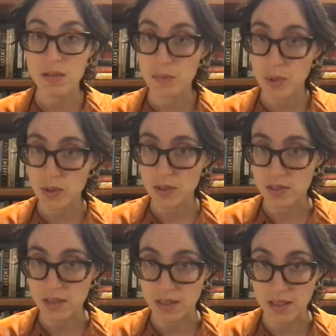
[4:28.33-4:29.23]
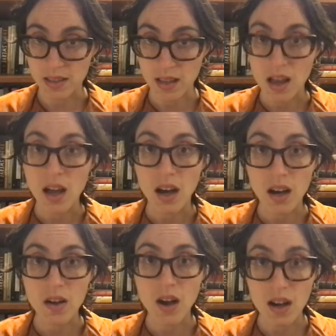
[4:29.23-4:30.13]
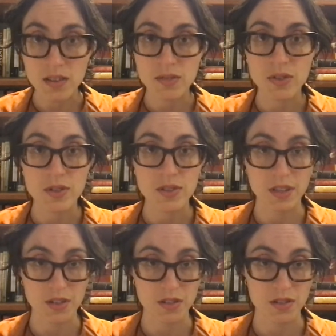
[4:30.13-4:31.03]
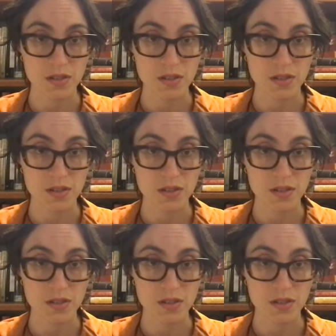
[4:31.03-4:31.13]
importantly, a conversation.